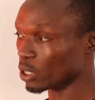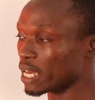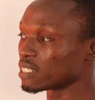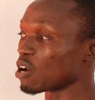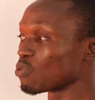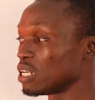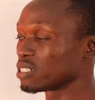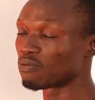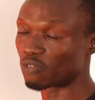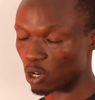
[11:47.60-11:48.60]
to get their
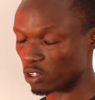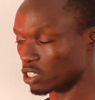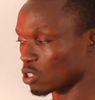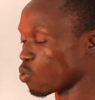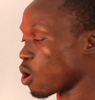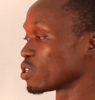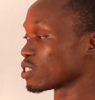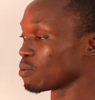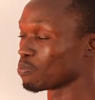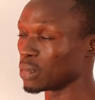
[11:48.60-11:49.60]
relative velocity, what we
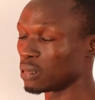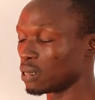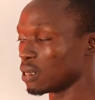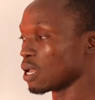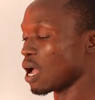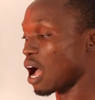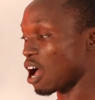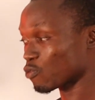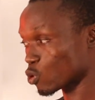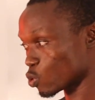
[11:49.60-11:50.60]
simply
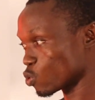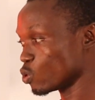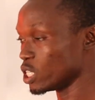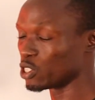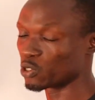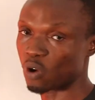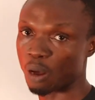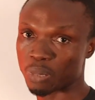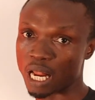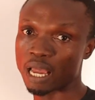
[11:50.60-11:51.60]
have to do is to
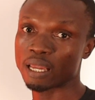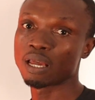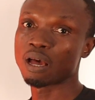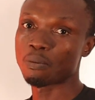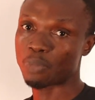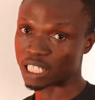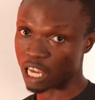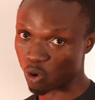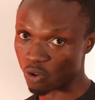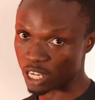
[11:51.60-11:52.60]
apply
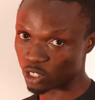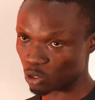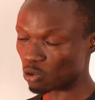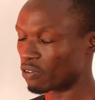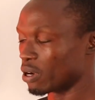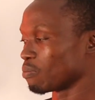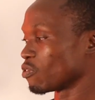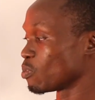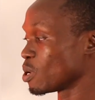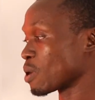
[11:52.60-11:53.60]
Pythagoras' theorem.
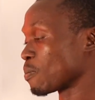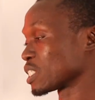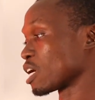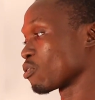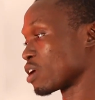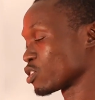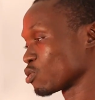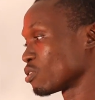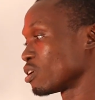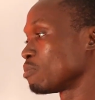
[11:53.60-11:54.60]
Remember
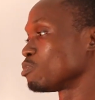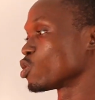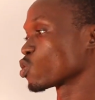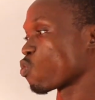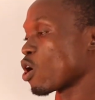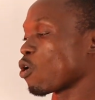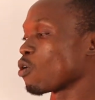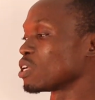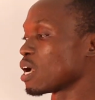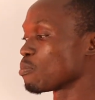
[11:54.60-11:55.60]
Pythagoras' theorem, the square
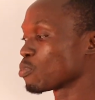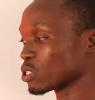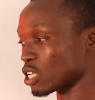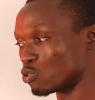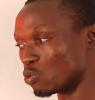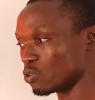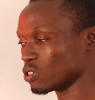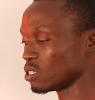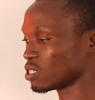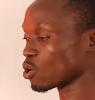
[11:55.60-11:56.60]
of the
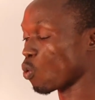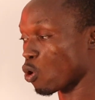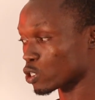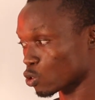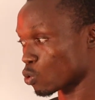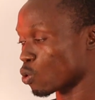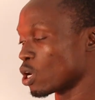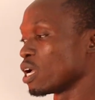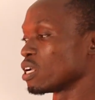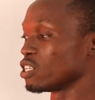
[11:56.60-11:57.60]
hypotenuse is equal
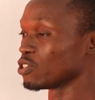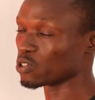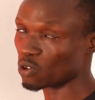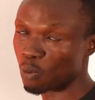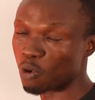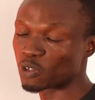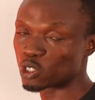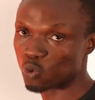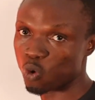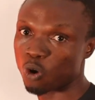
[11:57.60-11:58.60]
to the sum of
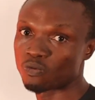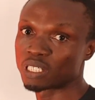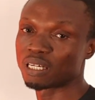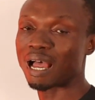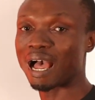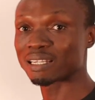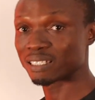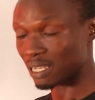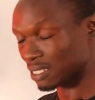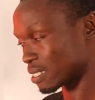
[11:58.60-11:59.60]
the square of the
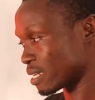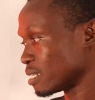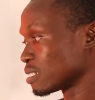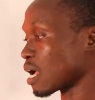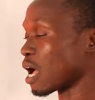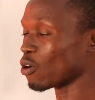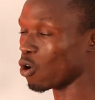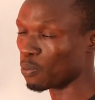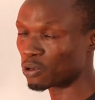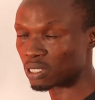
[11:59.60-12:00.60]
adjacent
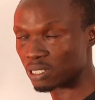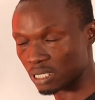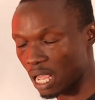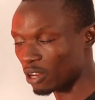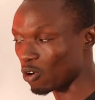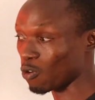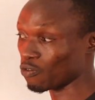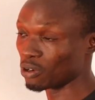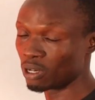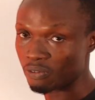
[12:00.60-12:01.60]
and opposite side
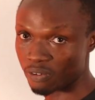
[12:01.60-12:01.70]
of a